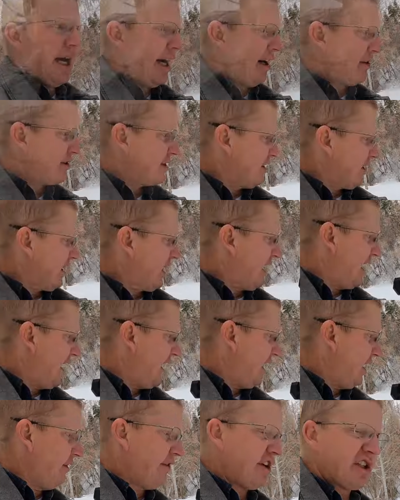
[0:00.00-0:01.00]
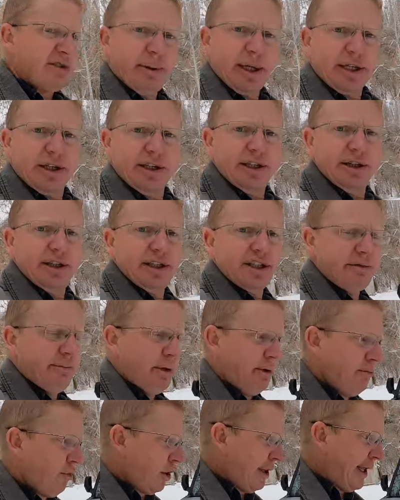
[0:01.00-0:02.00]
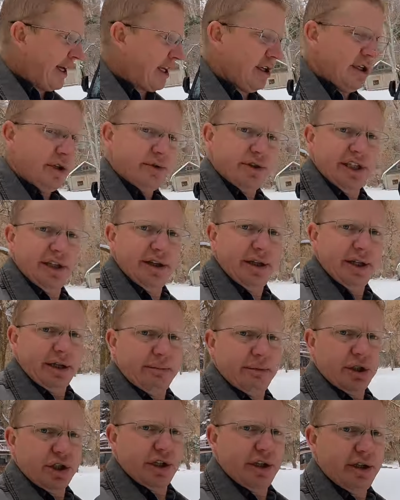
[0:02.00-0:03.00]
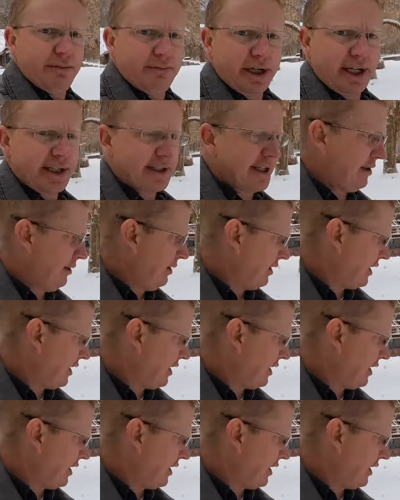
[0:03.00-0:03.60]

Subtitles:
I was kind of expecting this to be more like a utility machine, but as I